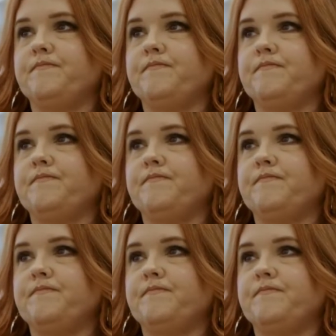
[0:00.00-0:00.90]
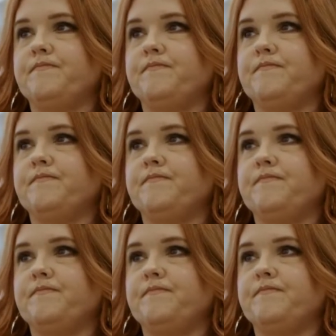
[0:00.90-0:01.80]

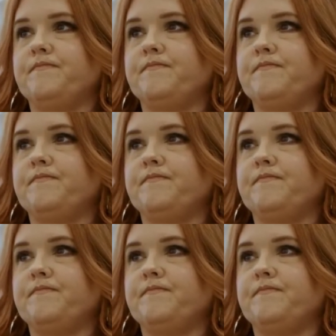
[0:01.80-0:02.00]
Nobody speaks.